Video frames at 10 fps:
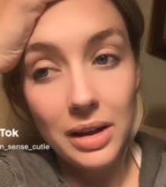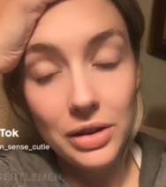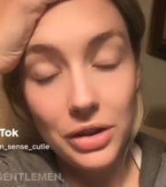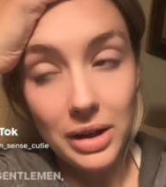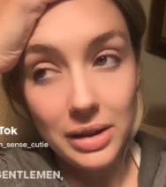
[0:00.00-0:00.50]

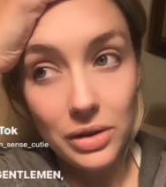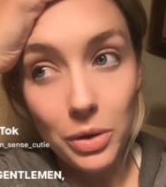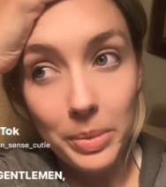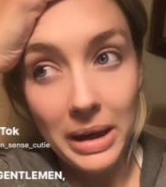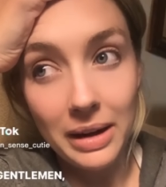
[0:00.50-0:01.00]

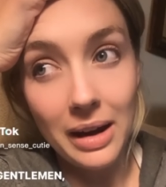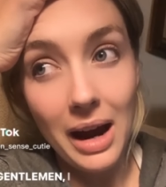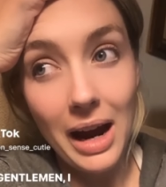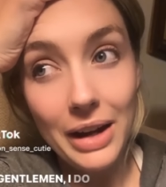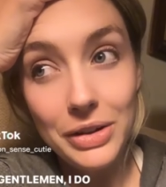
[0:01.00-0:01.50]
Gentlemen,
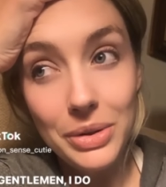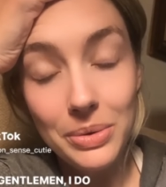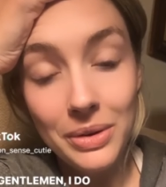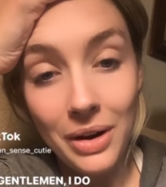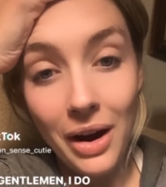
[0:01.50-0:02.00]
I do
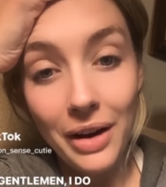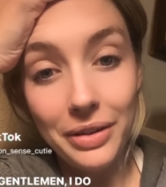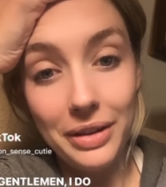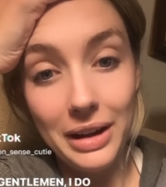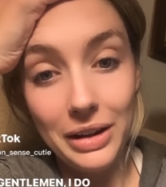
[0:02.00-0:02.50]
not
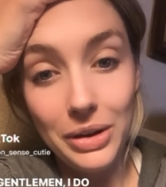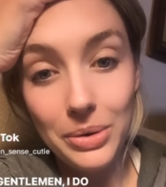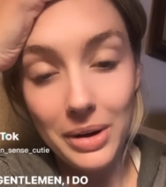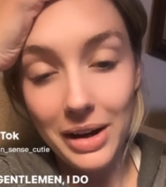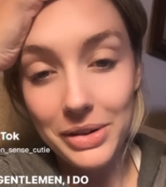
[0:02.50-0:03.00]
think you
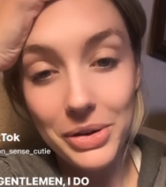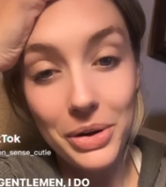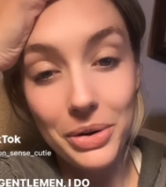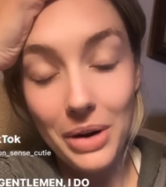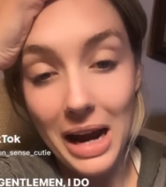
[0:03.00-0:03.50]
guys are
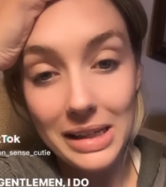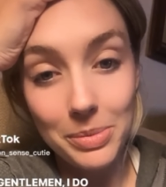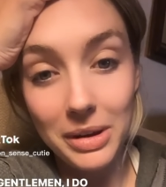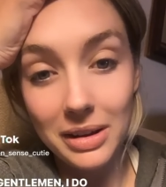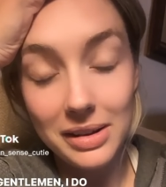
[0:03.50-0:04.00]

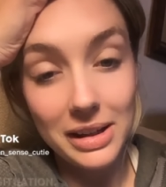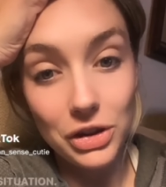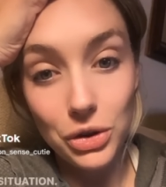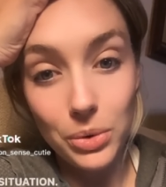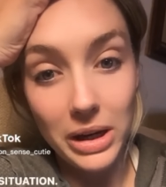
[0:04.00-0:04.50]
grasping the
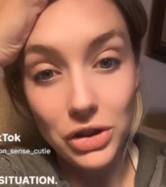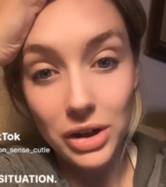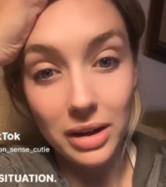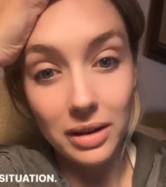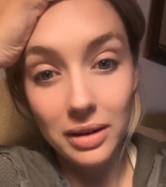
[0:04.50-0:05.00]

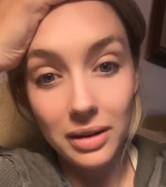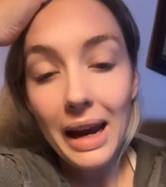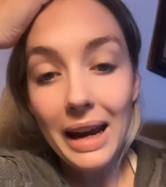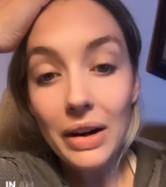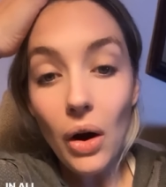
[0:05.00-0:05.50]
situation.
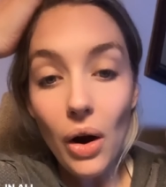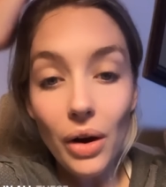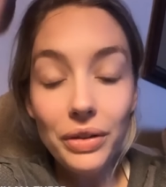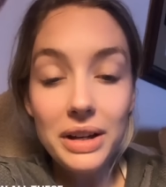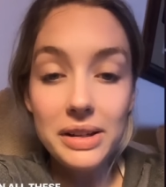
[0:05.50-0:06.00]
In all
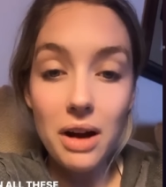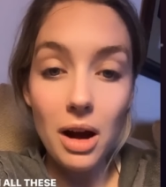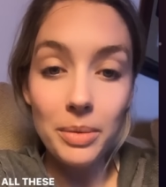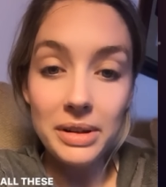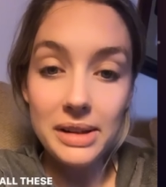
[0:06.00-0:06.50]
these
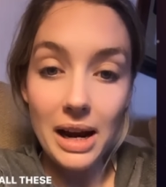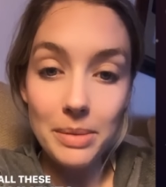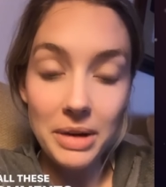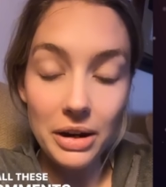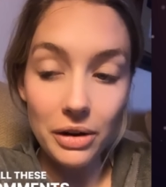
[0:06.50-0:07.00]
comments, I'm
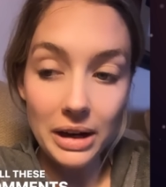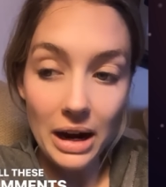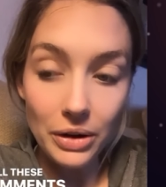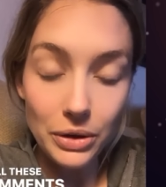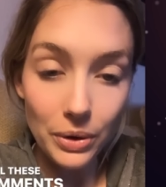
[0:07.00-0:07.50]
hearing how
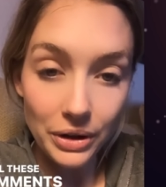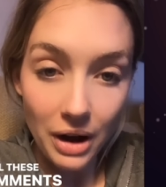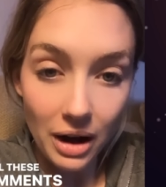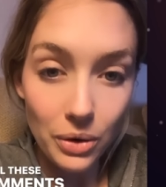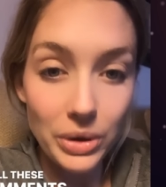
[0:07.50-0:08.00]
you are
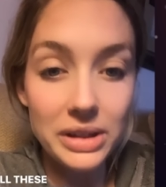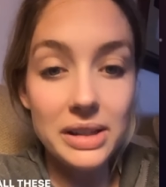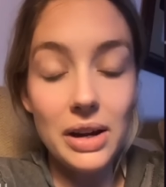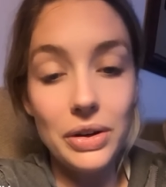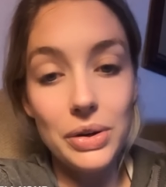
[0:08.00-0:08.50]
not going to
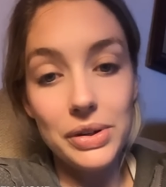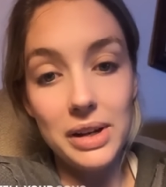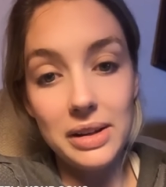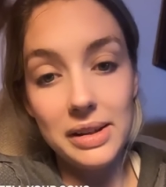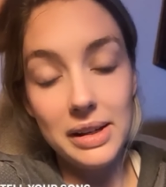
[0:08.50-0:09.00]
tell your
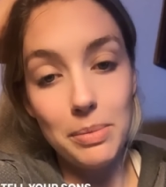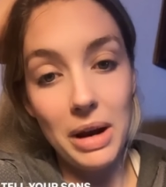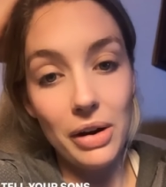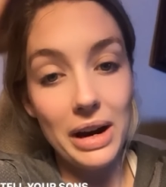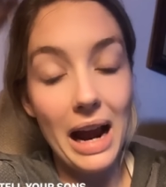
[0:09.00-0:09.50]
sons to
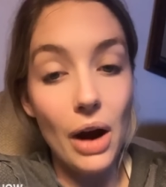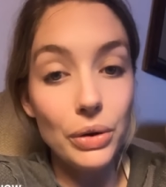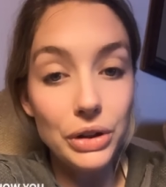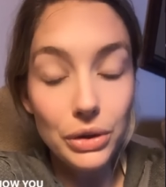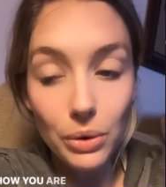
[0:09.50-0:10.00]
marry, how
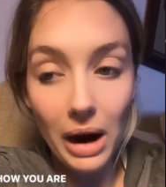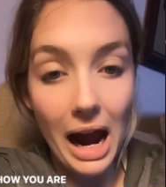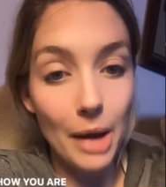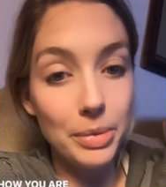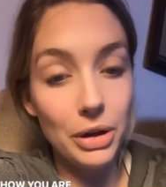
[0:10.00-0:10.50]
you are
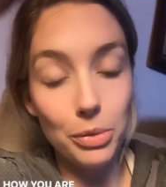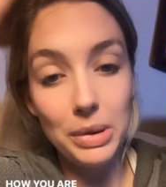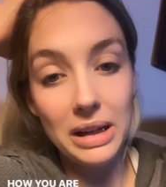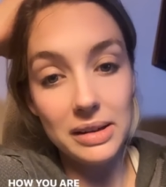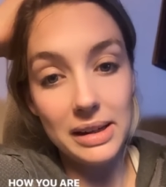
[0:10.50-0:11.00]
happier
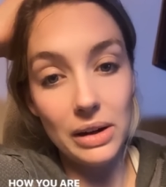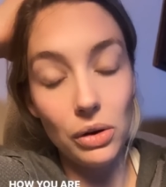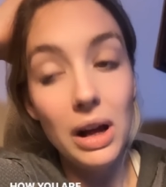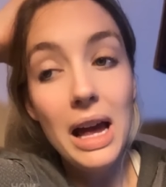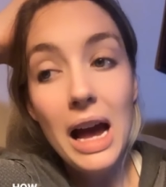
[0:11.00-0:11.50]
being single,
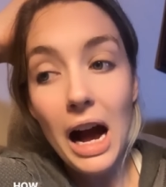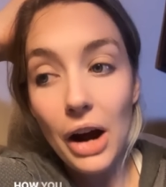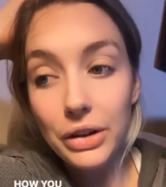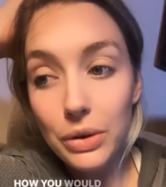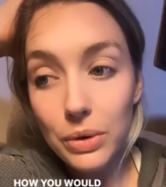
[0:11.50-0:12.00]
how
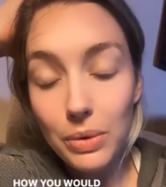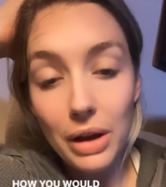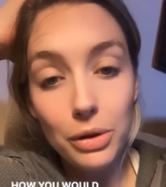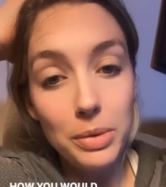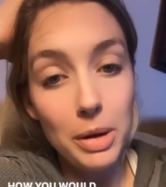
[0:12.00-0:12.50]
you would
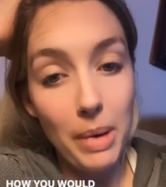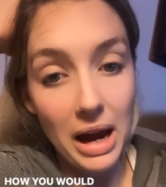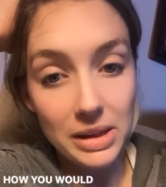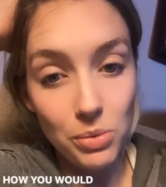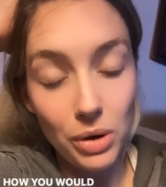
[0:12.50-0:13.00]
rather be a
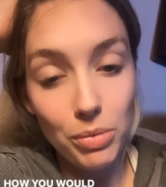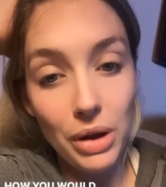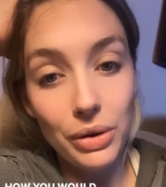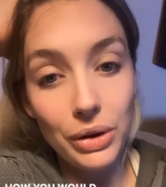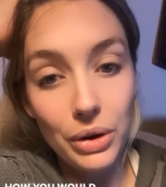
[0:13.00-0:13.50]
passport
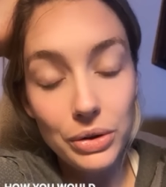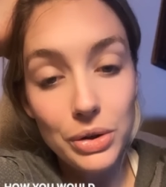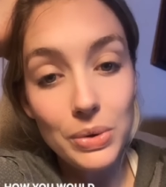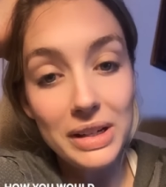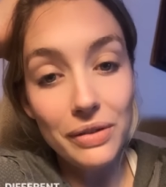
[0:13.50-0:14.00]
brother and go
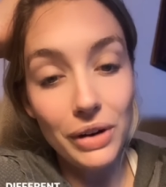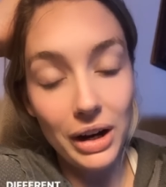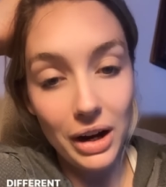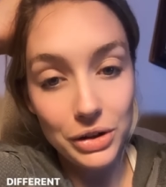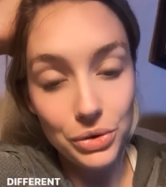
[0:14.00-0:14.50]
to a different
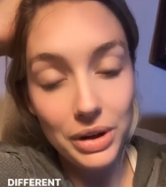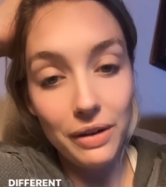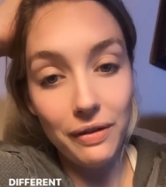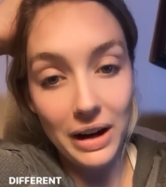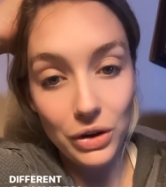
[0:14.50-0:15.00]
country to
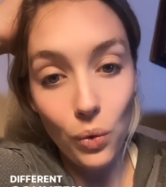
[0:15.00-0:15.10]
find a